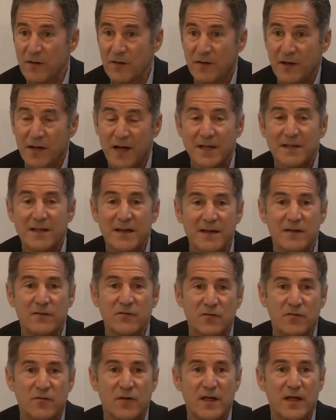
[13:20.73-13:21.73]
The content
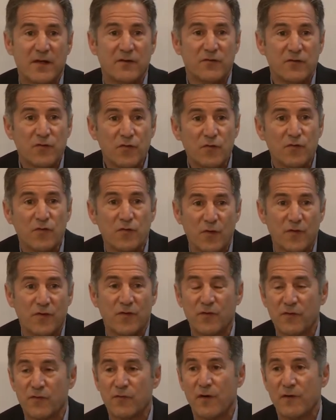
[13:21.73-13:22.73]
industry has two
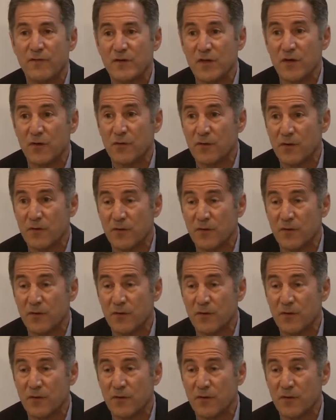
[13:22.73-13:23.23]
sources of revenue.